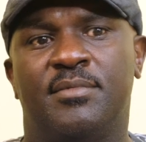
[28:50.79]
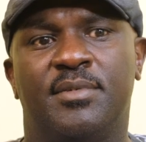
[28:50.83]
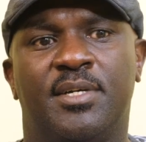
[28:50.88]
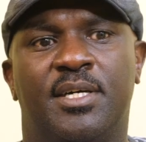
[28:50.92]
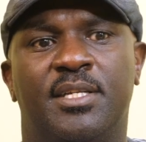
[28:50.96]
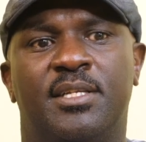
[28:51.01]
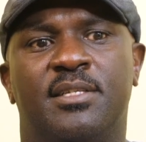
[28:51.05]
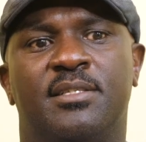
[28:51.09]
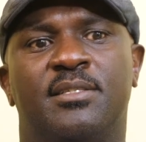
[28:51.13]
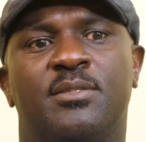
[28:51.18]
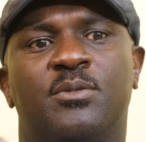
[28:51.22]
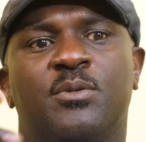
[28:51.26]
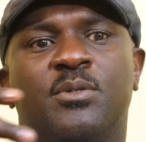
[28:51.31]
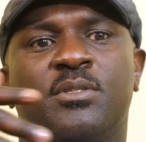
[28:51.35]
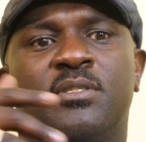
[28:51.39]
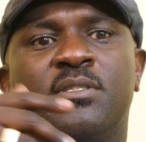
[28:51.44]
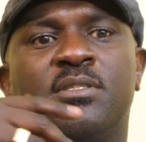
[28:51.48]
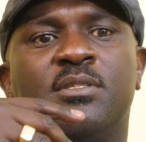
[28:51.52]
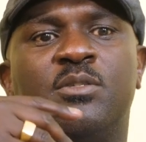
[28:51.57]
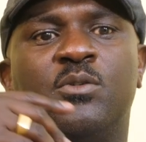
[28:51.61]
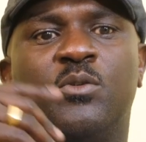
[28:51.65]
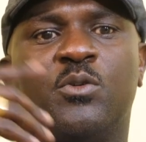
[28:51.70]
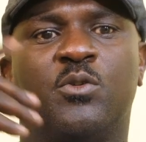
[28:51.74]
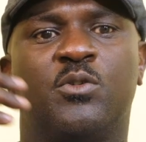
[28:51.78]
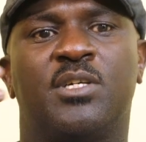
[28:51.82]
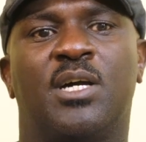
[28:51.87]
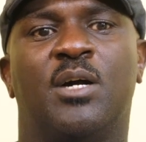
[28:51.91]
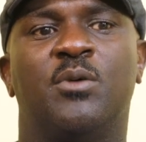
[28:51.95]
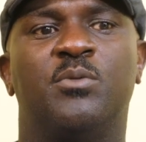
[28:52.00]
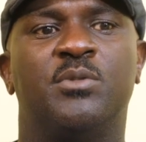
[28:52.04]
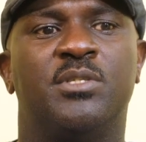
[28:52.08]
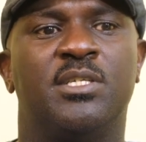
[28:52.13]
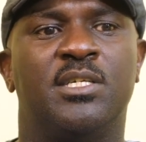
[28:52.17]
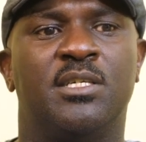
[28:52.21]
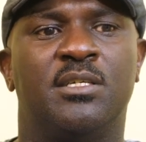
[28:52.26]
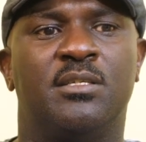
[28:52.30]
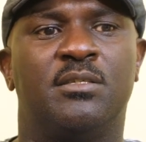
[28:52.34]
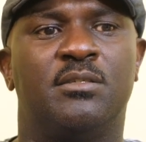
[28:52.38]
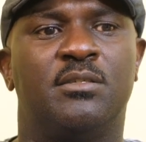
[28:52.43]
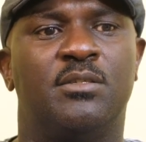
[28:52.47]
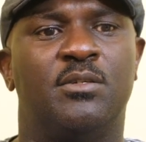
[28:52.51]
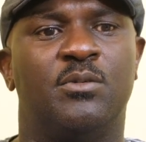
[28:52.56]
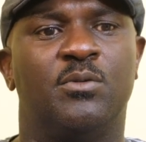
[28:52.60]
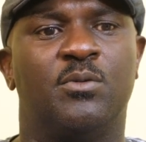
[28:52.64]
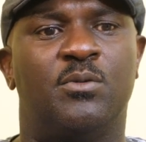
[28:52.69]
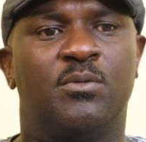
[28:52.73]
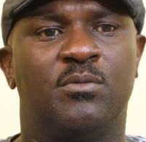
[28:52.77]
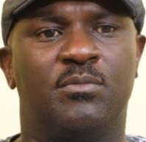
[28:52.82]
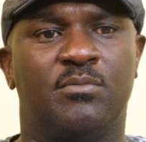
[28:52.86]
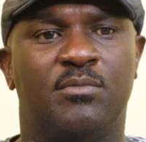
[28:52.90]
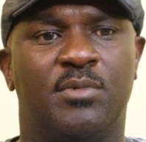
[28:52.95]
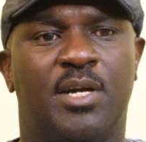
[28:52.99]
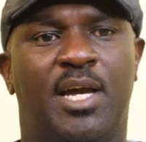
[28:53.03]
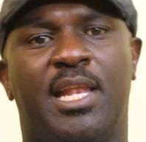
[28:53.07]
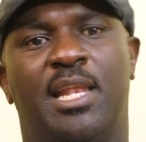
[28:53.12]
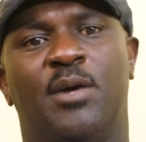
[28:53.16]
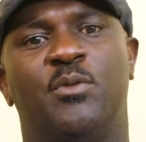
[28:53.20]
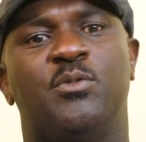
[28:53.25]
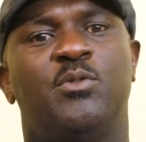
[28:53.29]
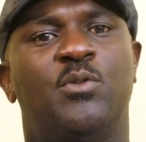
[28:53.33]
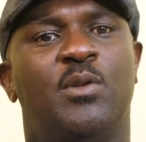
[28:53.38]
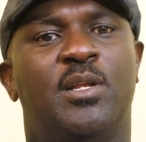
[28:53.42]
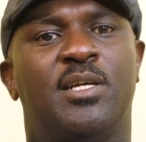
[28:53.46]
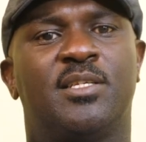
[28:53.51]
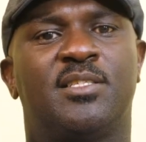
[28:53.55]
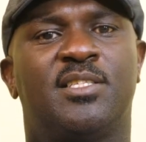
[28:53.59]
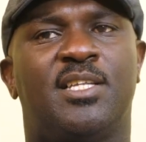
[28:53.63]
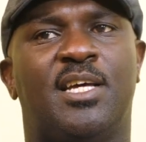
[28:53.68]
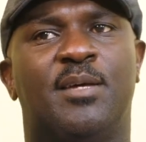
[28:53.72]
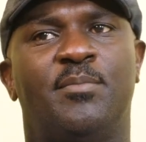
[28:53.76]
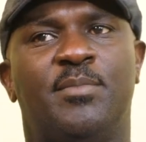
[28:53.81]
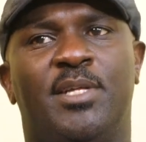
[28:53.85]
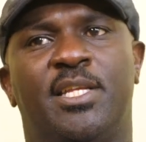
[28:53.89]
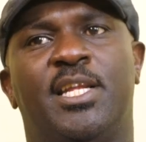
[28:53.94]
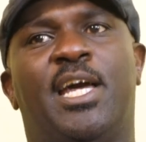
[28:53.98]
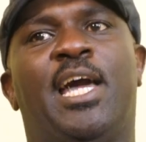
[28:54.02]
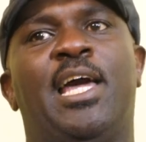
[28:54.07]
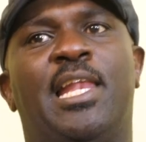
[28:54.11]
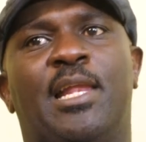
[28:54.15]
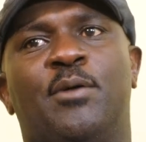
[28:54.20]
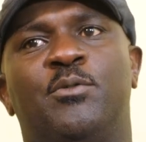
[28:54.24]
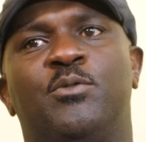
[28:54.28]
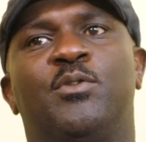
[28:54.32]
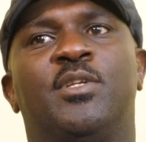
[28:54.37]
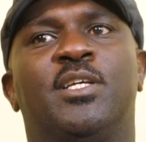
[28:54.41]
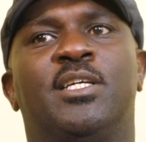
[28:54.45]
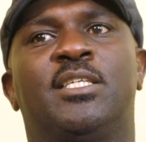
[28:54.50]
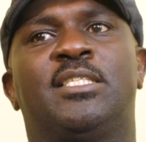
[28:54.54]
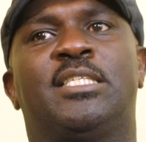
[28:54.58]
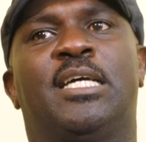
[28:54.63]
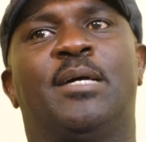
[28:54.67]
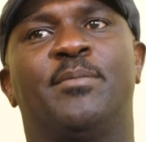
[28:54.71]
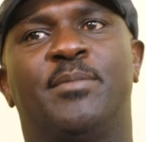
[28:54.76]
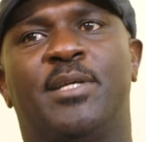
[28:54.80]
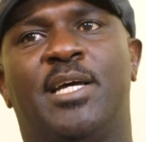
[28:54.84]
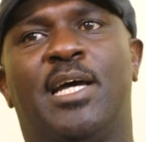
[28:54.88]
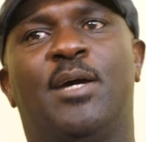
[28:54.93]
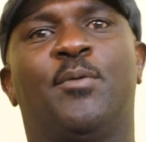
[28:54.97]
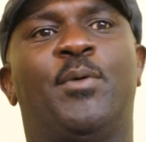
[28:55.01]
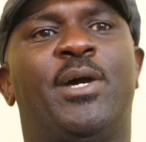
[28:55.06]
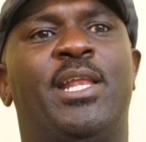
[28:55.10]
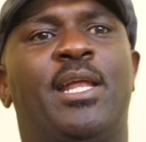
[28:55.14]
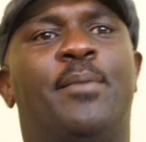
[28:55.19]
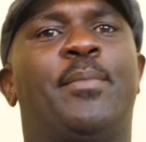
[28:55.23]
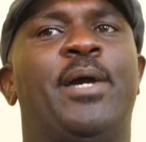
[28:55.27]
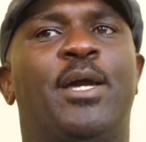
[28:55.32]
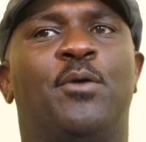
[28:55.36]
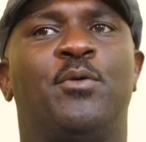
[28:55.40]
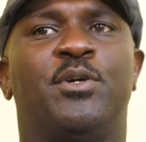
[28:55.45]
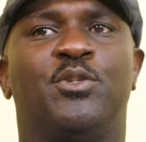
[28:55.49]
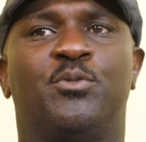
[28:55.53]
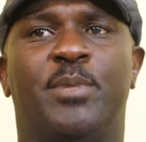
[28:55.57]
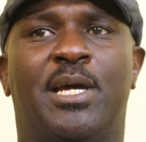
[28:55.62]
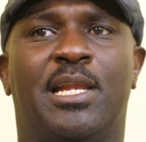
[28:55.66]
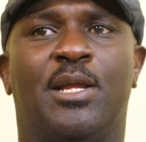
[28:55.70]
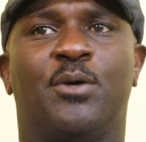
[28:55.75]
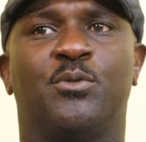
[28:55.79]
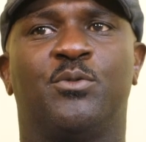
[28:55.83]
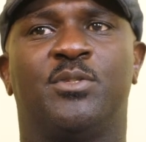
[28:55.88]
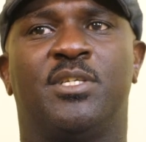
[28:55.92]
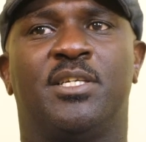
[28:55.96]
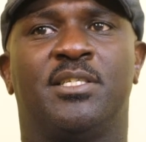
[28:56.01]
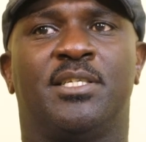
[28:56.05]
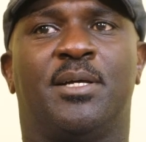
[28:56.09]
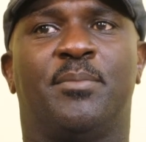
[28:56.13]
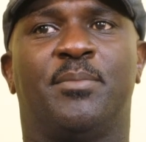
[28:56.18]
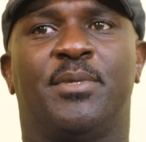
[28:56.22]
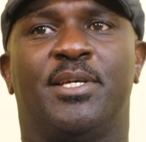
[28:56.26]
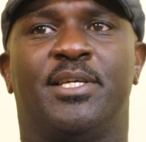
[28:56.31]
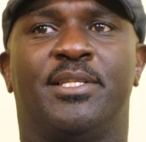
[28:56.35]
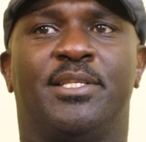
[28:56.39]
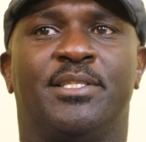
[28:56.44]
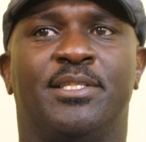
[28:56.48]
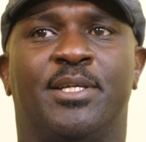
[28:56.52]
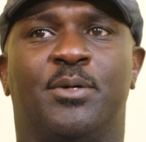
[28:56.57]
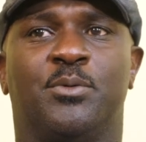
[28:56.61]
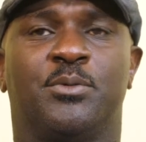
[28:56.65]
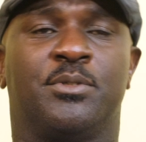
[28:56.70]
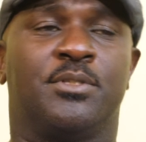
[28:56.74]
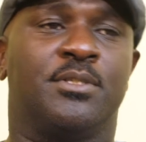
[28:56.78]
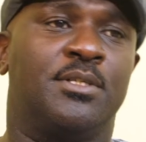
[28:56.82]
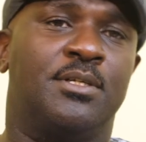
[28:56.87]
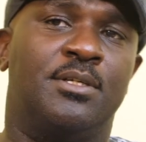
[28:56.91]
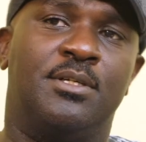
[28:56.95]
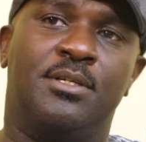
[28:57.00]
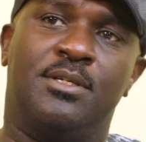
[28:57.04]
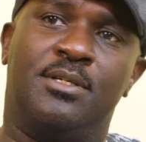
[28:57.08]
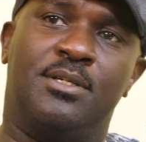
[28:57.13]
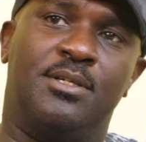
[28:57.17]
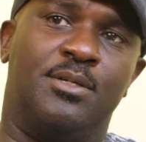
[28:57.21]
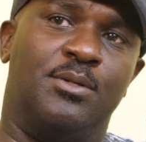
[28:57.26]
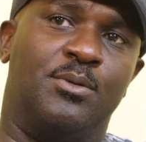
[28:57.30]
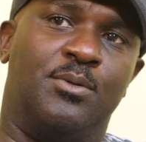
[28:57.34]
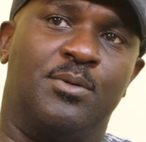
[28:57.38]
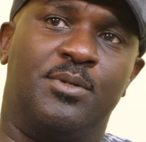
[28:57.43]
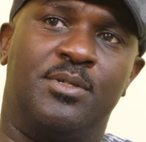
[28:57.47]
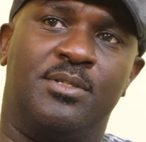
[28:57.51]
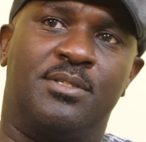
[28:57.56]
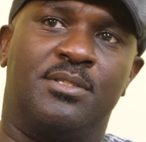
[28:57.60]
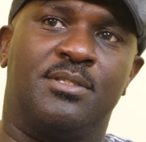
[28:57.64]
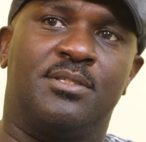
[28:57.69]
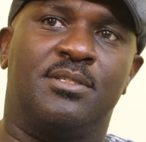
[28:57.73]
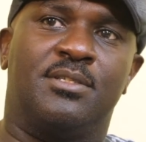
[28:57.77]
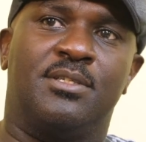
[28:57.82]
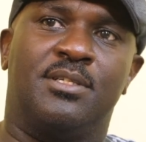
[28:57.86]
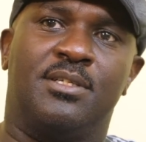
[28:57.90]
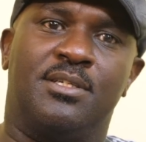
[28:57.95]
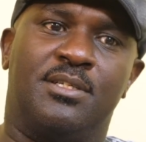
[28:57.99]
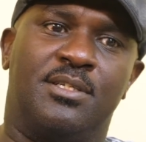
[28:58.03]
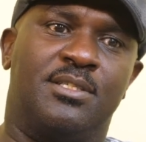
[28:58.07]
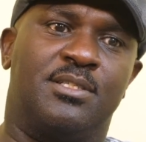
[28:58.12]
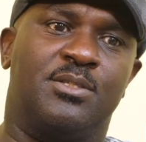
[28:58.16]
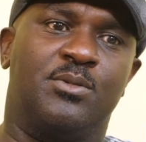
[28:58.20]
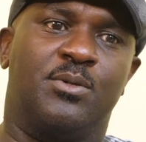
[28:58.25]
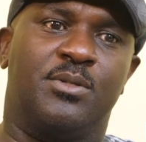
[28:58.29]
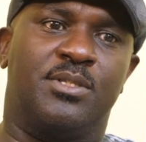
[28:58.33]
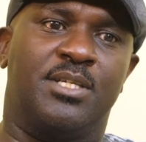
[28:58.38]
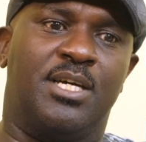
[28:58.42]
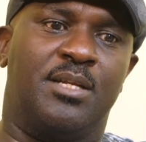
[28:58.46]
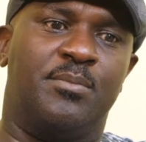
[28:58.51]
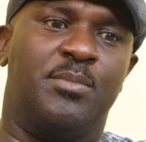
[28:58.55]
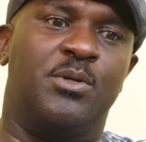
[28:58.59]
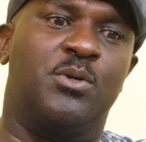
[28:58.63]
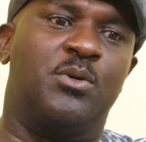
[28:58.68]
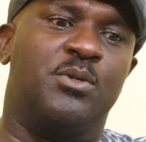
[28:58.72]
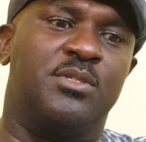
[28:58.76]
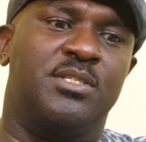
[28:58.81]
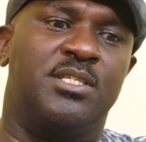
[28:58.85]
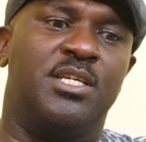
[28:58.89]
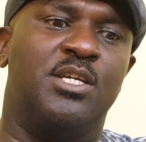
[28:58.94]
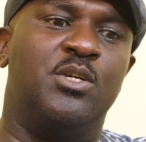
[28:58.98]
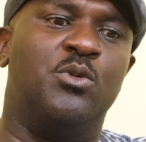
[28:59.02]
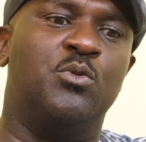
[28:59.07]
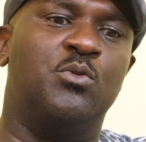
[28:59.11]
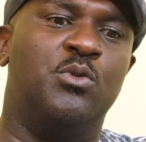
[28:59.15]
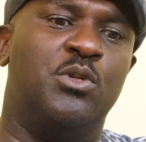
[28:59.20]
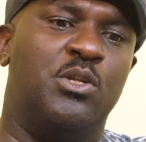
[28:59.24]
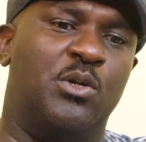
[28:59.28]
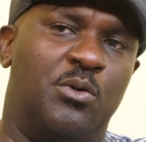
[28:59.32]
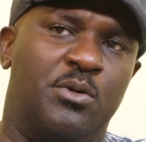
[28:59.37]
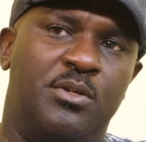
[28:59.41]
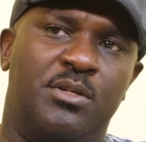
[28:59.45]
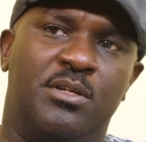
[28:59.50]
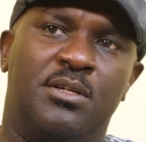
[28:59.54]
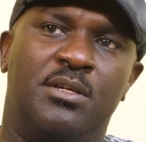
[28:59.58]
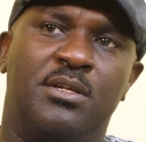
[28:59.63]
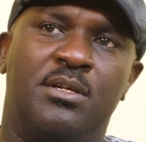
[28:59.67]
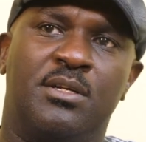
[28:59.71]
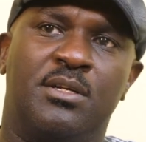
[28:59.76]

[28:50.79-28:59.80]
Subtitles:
And it's not, you're not counting, you know, I allowed you last time, then I allowed you next time. Then when am I going to be allowed to say something in this house? You know, it's not that. Because the union,